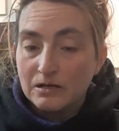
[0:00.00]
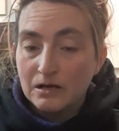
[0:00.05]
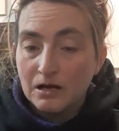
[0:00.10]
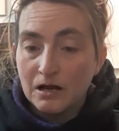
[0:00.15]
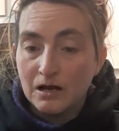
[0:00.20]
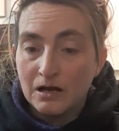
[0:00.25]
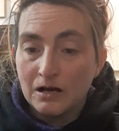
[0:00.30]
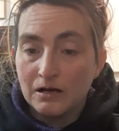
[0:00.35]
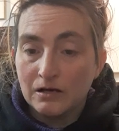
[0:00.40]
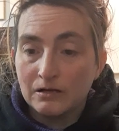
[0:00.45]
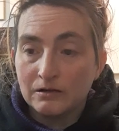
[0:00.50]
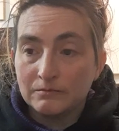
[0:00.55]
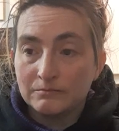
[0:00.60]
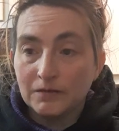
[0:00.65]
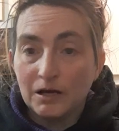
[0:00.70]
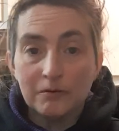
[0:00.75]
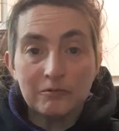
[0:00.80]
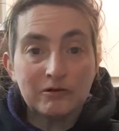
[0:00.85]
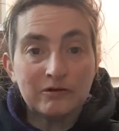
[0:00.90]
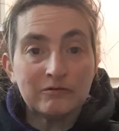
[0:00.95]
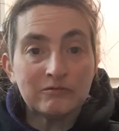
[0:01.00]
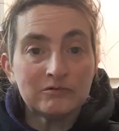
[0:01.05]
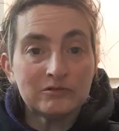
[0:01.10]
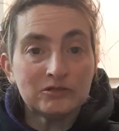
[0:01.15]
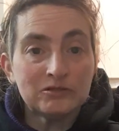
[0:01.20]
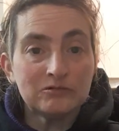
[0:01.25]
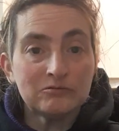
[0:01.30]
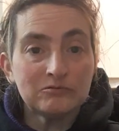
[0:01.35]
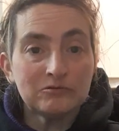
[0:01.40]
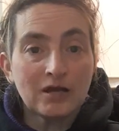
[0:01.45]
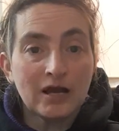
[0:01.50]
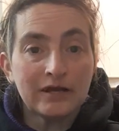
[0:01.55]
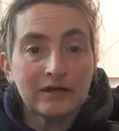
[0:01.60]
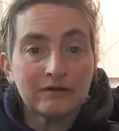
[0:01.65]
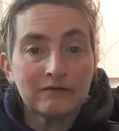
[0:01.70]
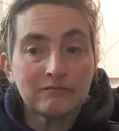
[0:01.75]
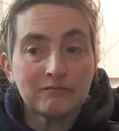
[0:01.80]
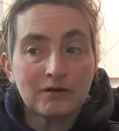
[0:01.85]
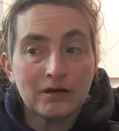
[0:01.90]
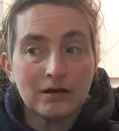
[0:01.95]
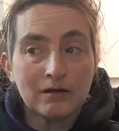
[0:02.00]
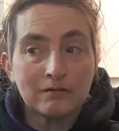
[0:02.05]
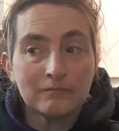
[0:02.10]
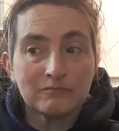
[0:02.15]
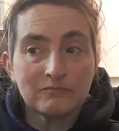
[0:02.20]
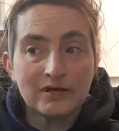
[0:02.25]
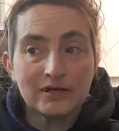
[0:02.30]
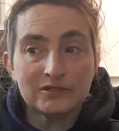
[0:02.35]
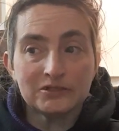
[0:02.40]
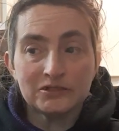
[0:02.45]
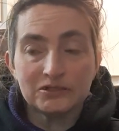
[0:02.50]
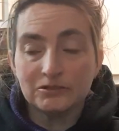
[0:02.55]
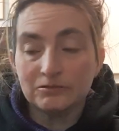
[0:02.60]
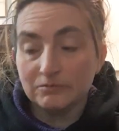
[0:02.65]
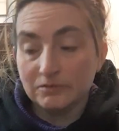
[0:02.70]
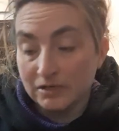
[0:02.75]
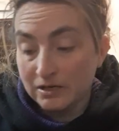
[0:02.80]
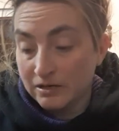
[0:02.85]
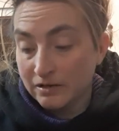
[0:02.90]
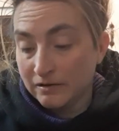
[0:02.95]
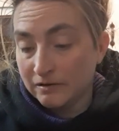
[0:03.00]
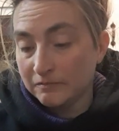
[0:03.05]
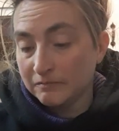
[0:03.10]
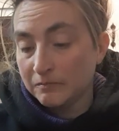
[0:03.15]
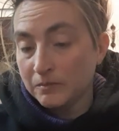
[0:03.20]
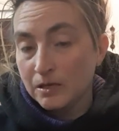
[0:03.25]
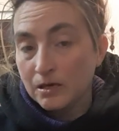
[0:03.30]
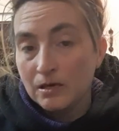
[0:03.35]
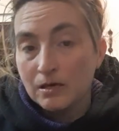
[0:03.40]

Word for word: Um, I'm going to kind of um, rescue him.